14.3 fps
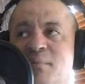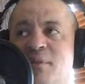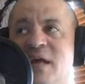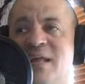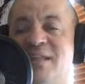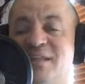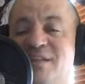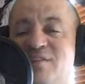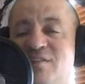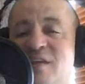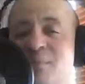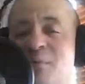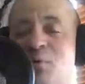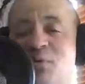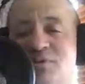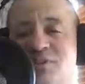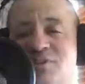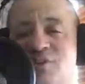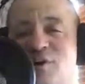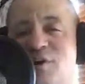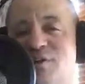glad that the segment was
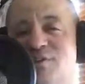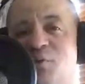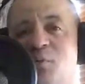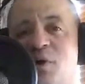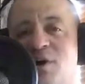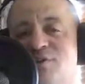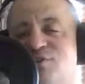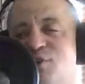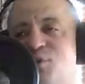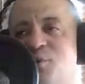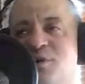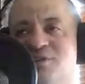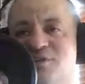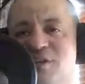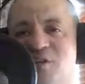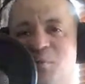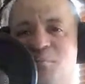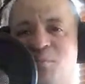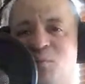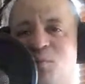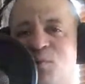as long as it was, so you can see the
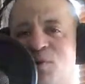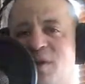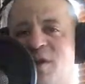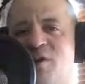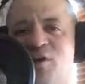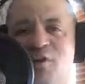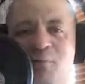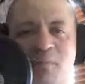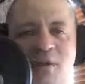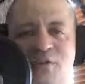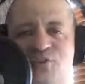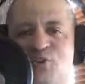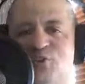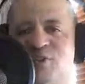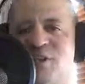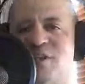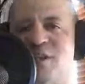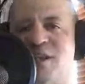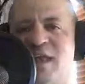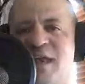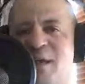board and all the pictures and
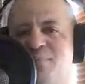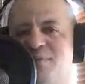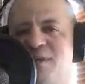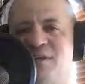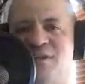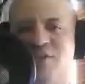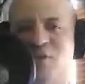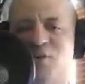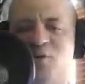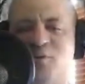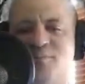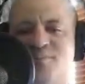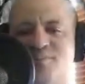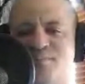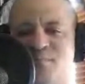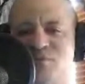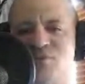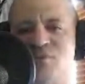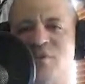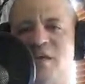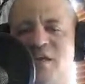the names and the little
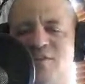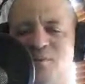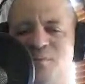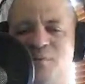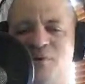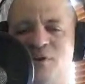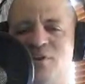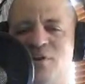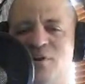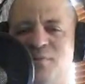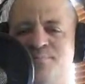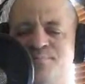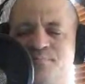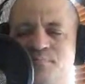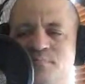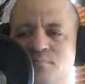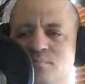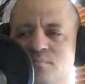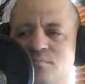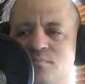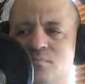stickies he put on there.
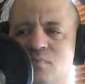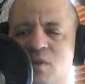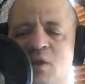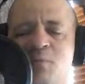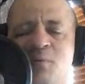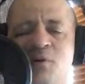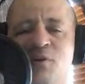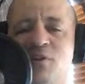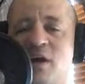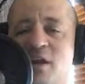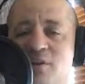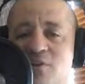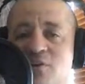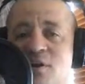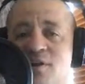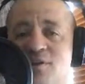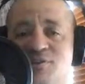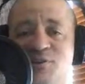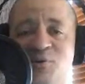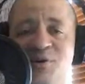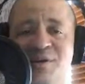He put a lot of thought
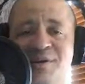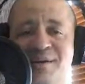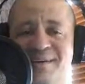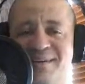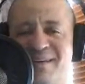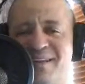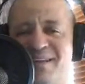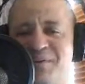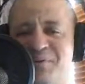into it.